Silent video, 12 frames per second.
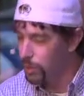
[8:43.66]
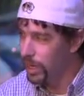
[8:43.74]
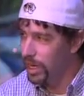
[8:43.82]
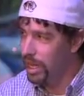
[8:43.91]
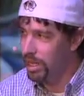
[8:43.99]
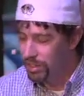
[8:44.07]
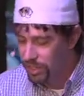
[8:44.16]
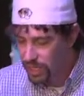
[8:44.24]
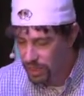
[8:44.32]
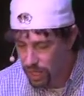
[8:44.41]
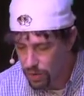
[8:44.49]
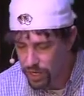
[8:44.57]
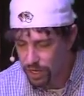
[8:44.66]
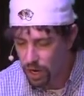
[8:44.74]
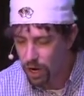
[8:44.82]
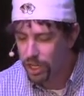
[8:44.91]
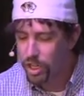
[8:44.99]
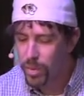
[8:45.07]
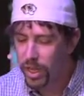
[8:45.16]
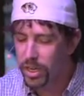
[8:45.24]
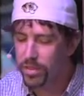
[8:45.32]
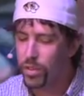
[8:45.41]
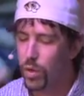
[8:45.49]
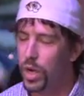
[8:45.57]
anyone in hell, is a loaded
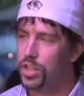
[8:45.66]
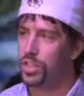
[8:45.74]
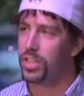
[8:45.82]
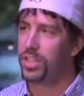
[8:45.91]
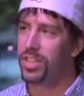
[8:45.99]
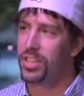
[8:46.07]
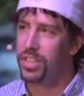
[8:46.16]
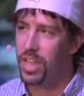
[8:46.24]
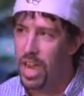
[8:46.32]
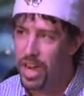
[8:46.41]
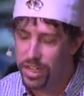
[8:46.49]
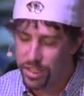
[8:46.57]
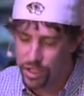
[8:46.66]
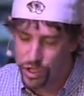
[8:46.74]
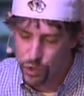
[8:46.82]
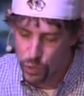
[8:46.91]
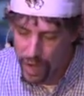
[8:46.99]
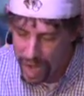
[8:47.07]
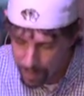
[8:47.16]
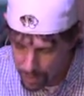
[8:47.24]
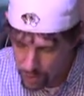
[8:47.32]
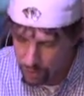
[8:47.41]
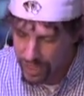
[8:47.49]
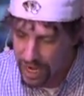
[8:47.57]
argumentative question designed to trap
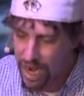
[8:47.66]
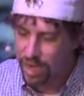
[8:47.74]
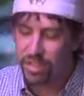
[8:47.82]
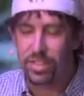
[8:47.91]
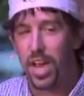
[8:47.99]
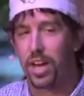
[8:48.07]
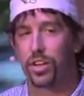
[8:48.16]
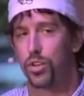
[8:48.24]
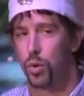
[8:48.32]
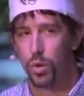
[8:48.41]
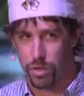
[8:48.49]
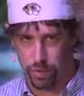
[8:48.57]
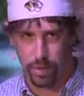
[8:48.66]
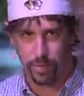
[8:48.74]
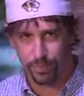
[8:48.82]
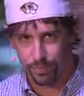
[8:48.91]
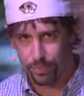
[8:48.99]
you. God is not a torturer.